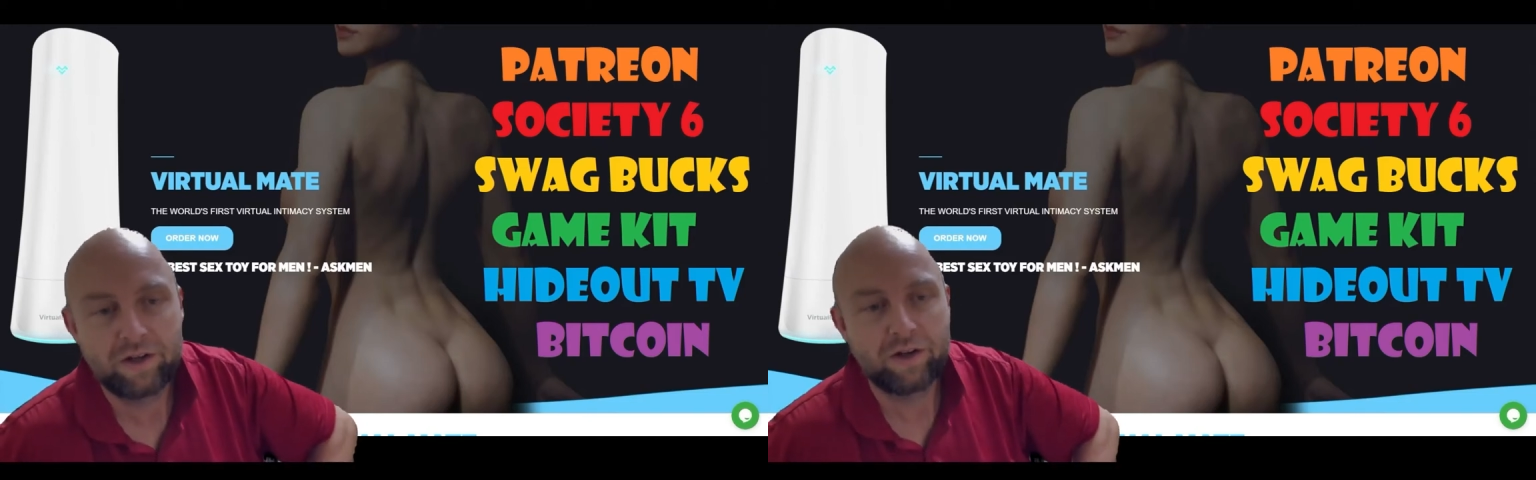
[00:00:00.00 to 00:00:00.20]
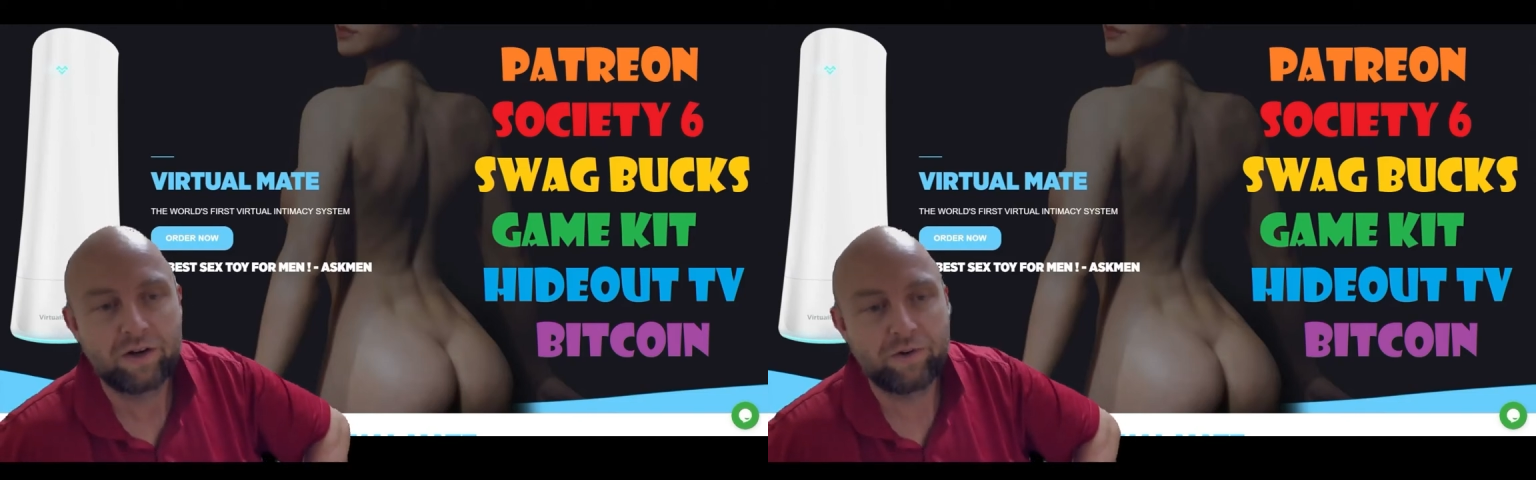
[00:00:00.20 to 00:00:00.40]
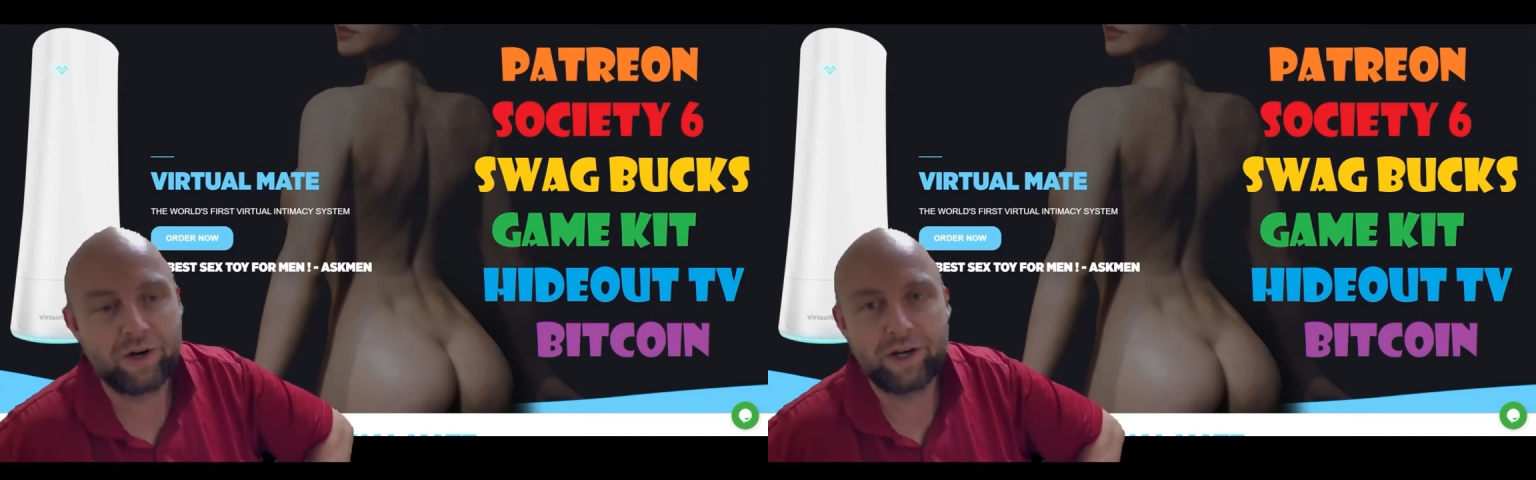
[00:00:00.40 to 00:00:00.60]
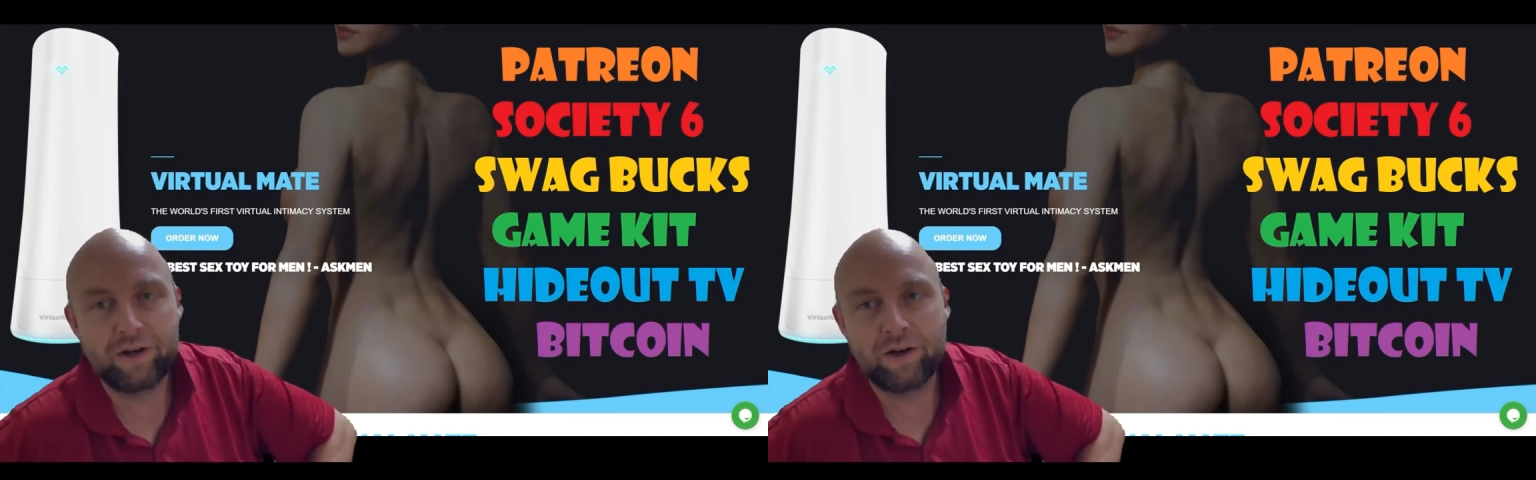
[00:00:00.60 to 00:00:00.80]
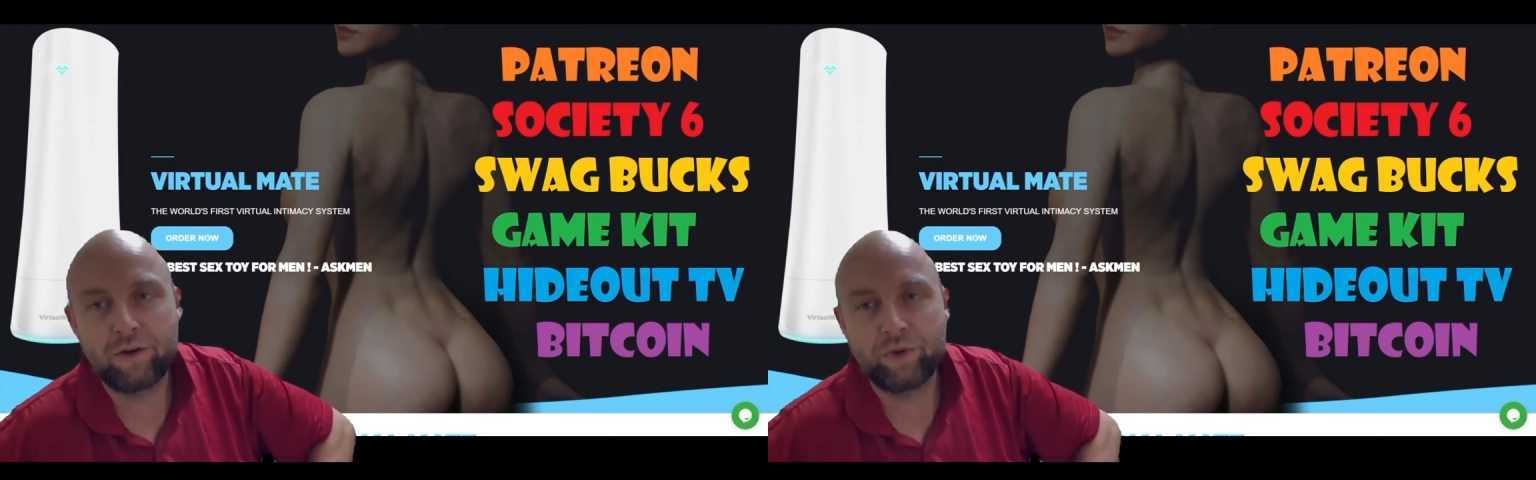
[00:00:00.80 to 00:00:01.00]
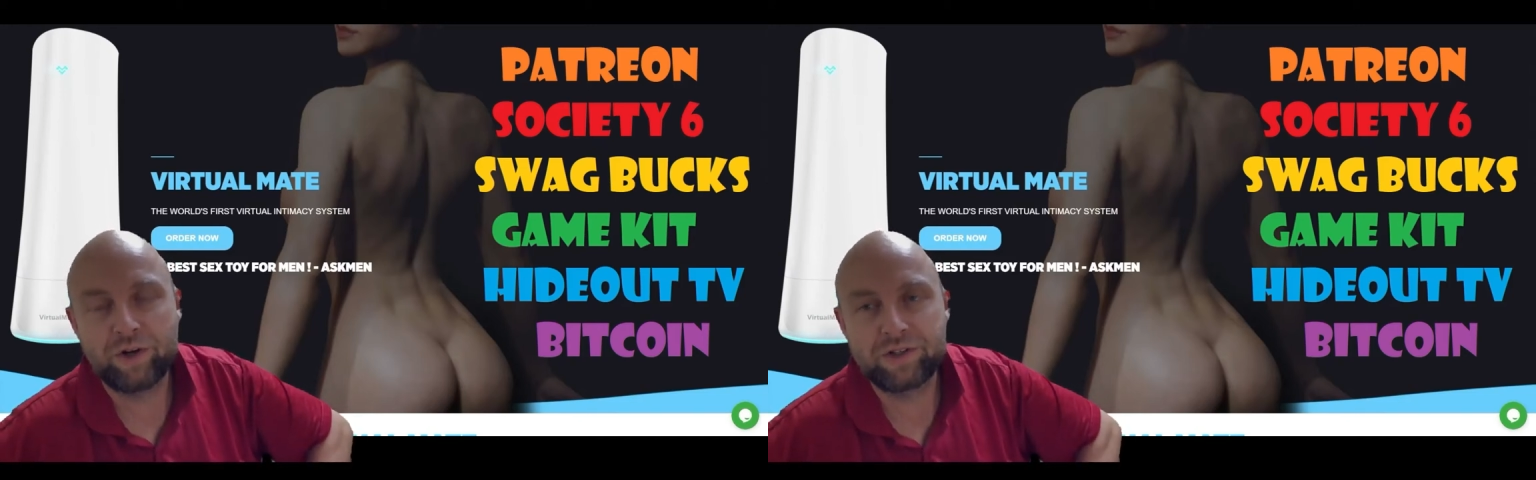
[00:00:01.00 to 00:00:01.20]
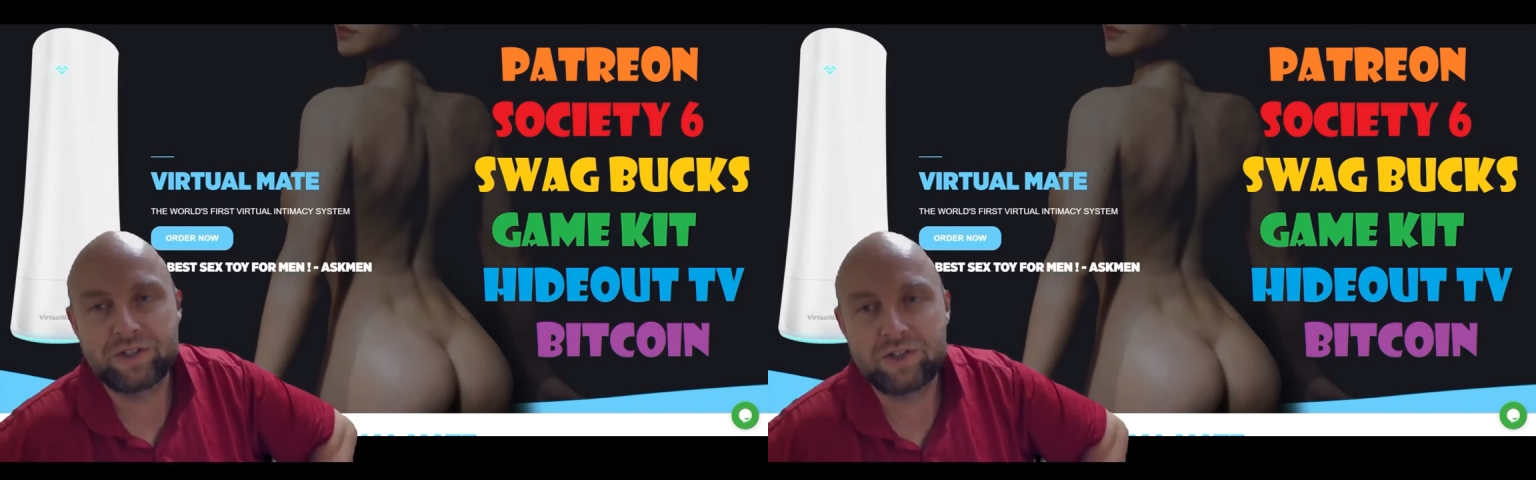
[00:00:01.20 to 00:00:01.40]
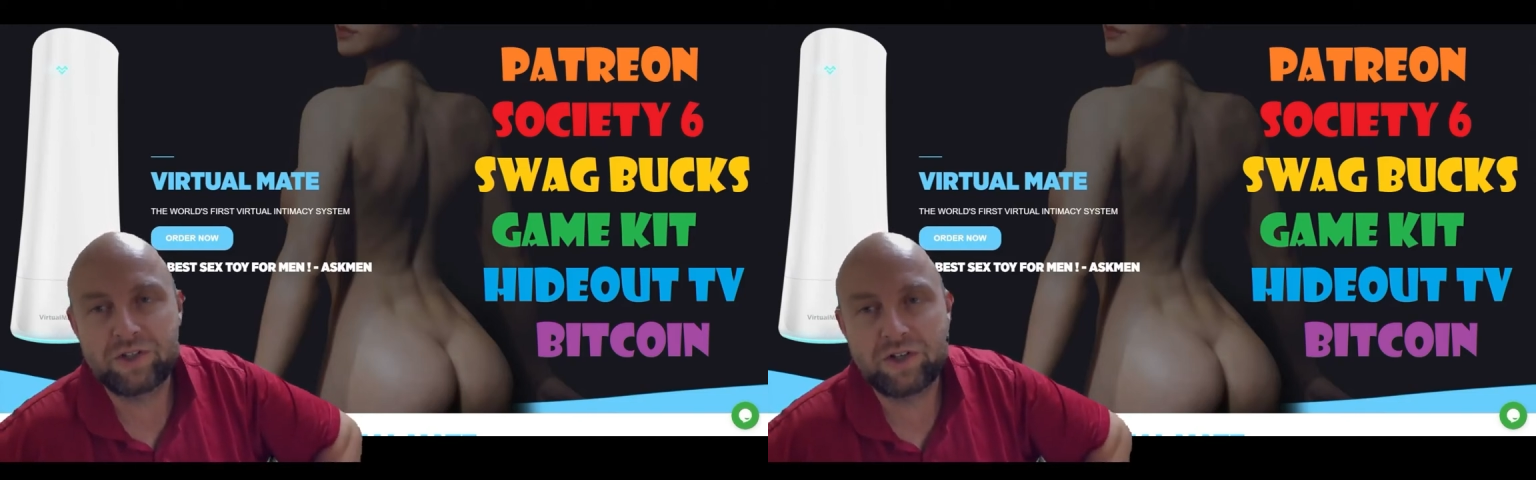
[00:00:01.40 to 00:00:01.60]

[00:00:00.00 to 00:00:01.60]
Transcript: Right, what else is there?